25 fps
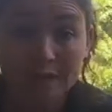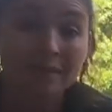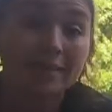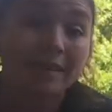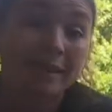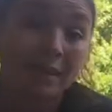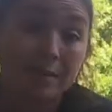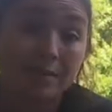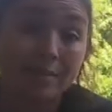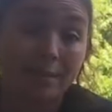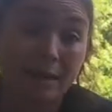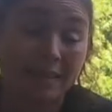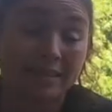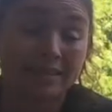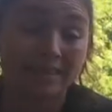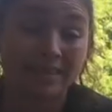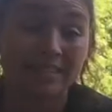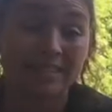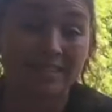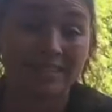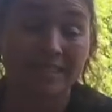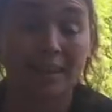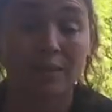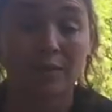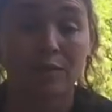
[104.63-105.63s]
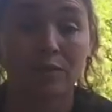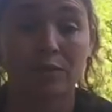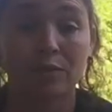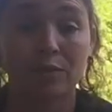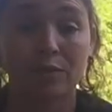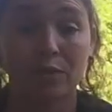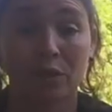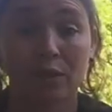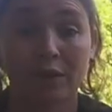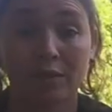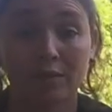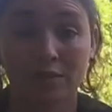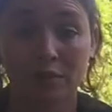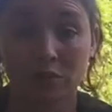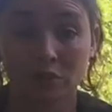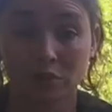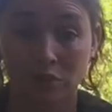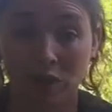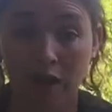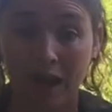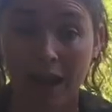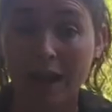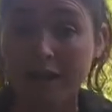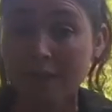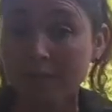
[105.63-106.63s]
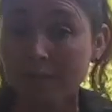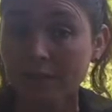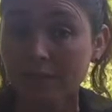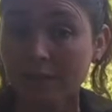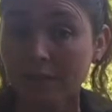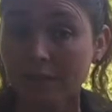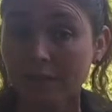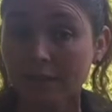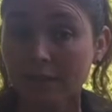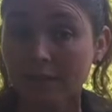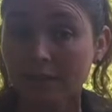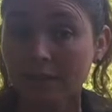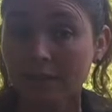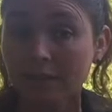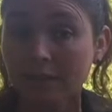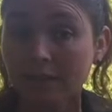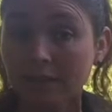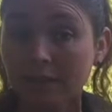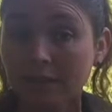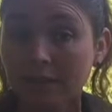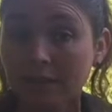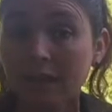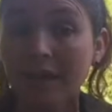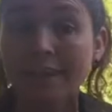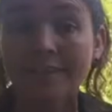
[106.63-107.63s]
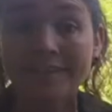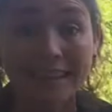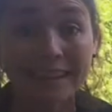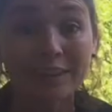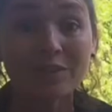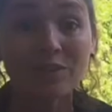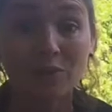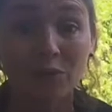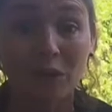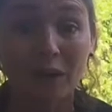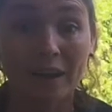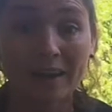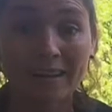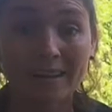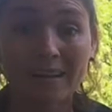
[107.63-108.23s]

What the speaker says: and it makes it safer for us to drive? That's right,